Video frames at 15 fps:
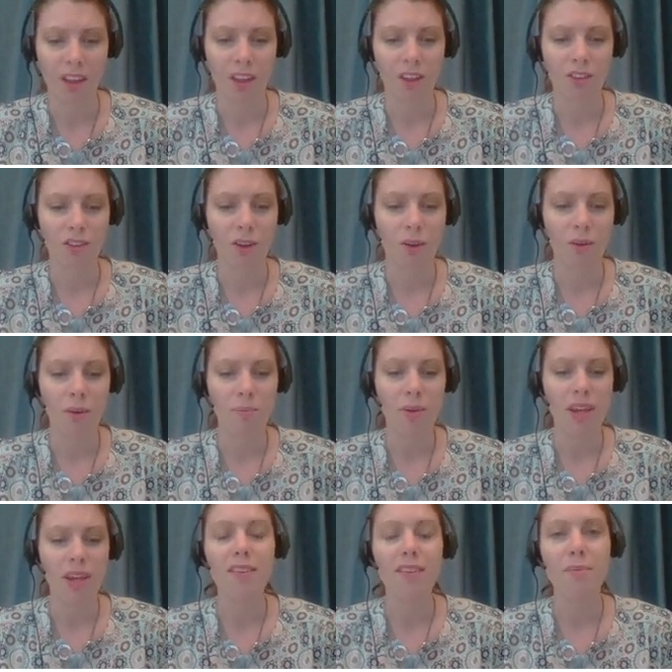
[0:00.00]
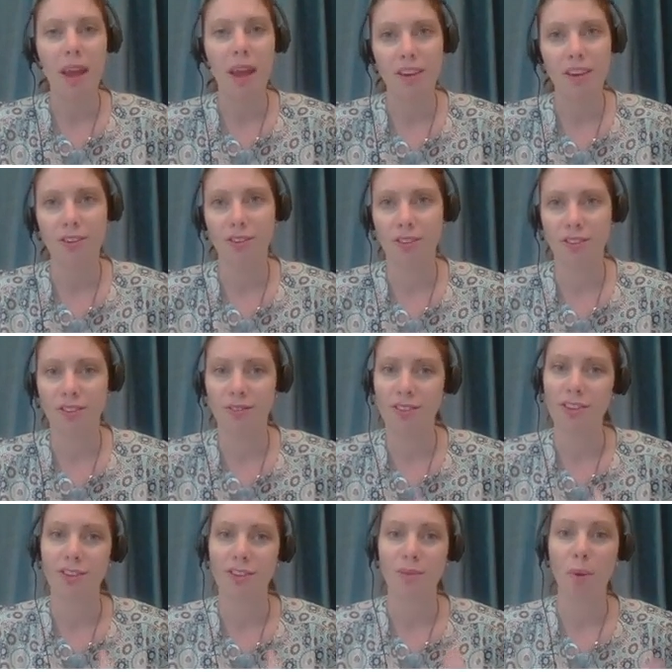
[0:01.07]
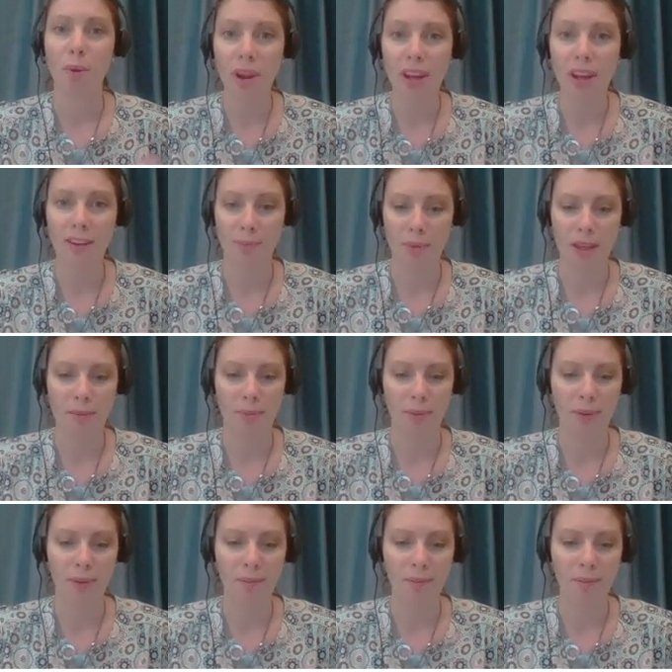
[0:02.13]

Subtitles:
So because bad news disappoints people,